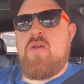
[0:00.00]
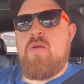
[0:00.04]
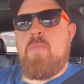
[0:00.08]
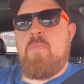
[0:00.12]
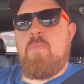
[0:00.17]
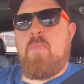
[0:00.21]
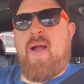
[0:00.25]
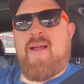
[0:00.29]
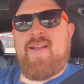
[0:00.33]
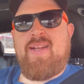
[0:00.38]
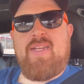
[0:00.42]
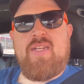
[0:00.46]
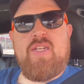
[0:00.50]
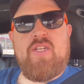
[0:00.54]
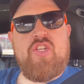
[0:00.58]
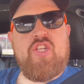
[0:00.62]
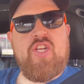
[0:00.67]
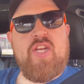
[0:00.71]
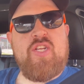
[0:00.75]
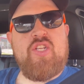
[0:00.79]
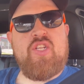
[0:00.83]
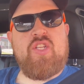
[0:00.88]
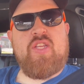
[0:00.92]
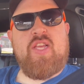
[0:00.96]
Might need to
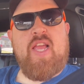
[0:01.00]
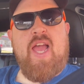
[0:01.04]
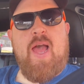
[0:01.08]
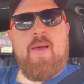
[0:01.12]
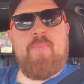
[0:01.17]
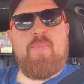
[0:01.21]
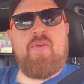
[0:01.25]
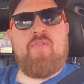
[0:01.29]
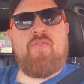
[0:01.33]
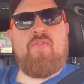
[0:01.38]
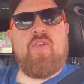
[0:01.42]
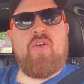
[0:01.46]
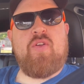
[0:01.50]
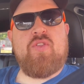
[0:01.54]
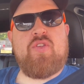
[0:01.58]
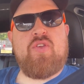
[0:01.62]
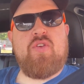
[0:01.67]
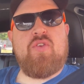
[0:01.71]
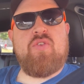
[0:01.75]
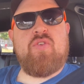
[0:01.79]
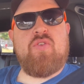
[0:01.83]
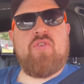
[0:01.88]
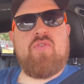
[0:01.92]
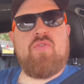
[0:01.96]
change the cabin
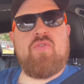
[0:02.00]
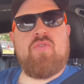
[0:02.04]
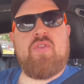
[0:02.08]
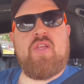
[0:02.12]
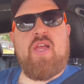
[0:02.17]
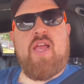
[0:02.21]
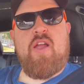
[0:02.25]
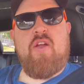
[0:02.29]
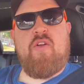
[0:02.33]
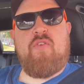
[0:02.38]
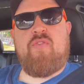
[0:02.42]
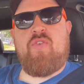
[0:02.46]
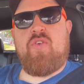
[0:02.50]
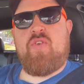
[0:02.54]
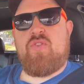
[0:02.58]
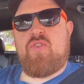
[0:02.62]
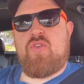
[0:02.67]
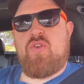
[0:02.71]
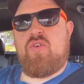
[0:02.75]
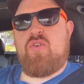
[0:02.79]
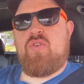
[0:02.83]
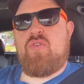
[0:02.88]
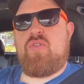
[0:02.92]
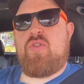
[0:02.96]
filter, the air
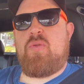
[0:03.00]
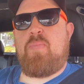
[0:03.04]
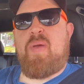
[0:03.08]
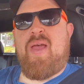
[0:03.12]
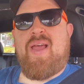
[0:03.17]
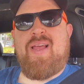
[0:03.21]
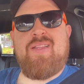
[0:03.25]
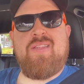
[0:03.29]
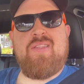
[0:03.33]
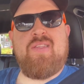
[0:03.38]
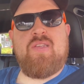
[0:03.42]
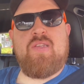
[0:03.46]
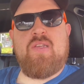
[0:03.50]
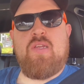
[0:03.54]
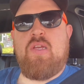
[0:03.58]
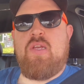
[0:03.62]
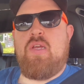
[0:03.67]
filter, depends.